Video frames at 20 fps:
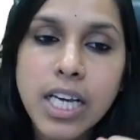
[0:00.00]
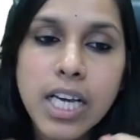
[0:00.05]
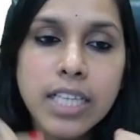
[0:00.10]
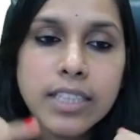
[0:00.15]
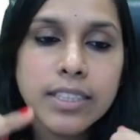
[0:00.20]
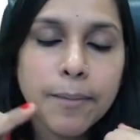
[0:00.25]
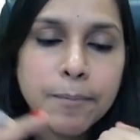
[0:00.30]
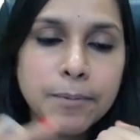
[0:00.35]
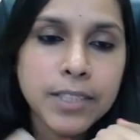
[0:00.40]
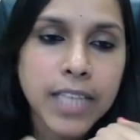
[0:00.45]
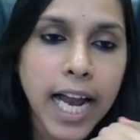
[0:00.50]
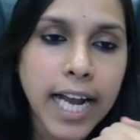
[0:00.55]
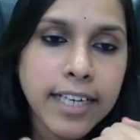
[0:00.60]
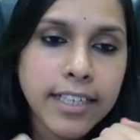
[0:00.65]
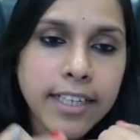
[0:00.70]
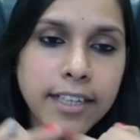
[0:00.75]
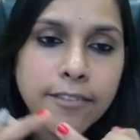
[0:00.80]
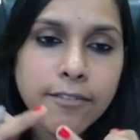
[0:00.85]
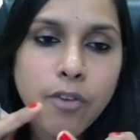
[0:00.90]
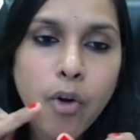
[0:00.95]

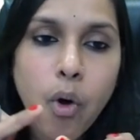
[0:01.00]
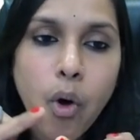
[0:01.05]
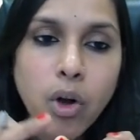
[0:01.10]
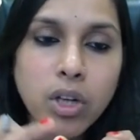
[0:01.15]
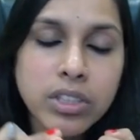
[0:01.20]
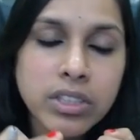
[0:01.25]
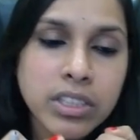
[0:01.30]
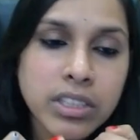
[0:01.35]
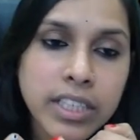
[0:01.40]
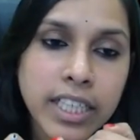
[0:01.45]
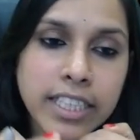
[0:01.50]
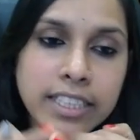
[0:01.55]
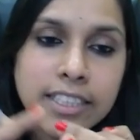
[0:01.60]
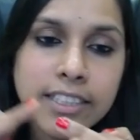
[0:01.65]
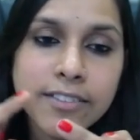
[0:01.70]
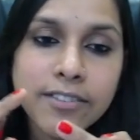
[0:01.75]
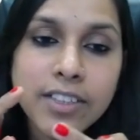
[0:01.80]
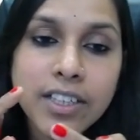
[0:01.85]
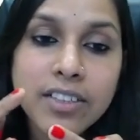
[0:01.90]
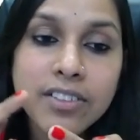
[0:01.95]
Substantive,
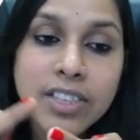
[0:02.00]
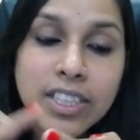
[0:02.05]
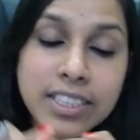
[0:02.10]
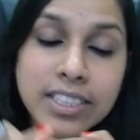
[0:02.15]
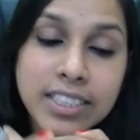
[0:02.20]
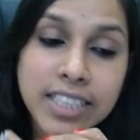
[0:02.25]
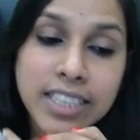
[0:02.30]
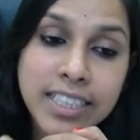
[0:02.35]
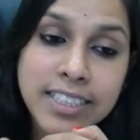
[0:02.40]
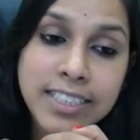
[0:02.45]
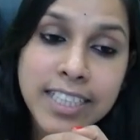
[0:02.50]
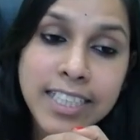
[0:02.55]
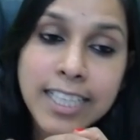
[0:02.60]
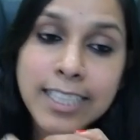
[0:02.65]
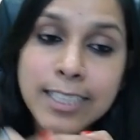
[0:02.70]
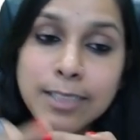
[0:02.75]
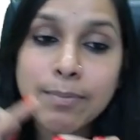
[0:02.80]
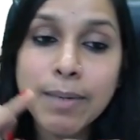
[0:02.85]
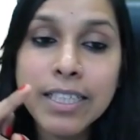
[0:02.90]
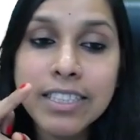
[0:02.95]
alternative, risk
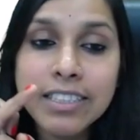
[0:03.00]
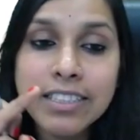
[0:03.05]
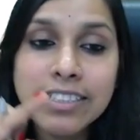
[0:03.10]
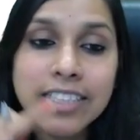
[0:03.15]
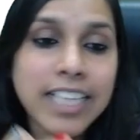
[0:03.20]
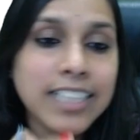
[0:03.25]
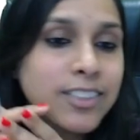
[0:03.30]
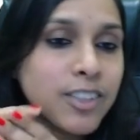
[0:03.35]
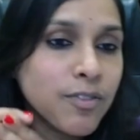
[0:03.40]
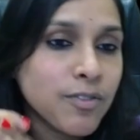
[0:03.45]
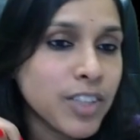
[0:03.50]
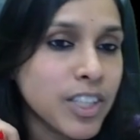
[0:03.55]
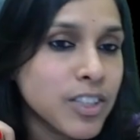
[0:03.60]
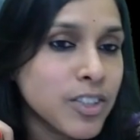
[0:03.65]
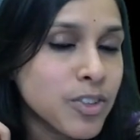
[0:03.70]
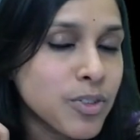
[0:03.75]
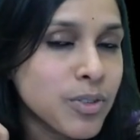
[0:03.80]
assessment, test of controls.